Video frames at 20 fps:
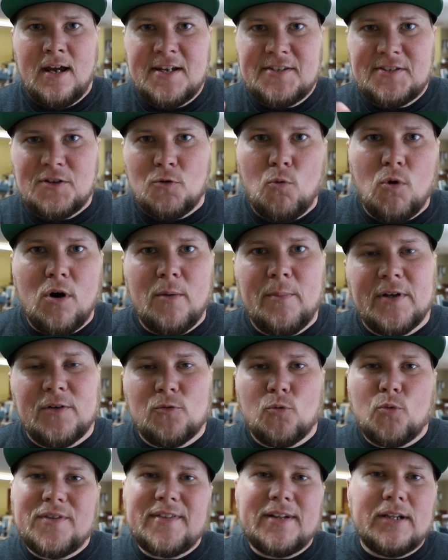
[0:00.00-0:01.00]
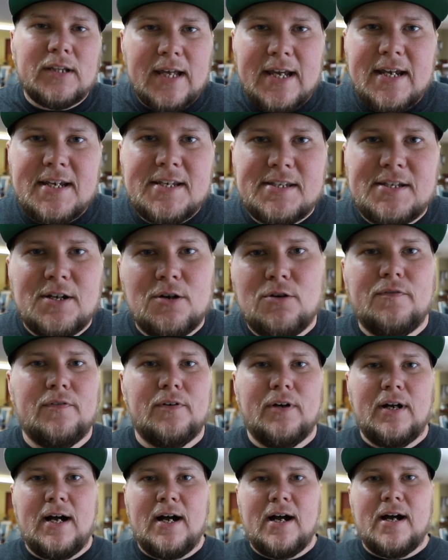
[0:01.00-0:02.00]
is a woman with glazed
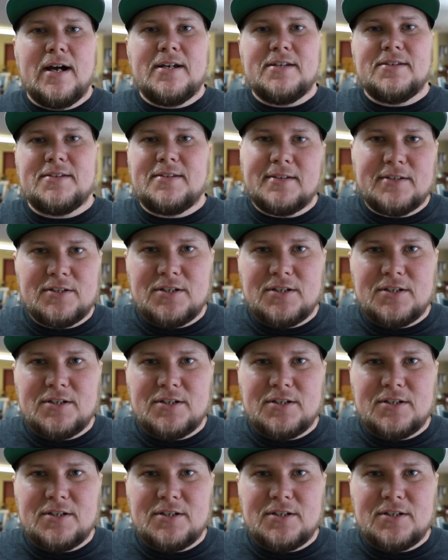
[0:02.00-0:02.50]
over eyes.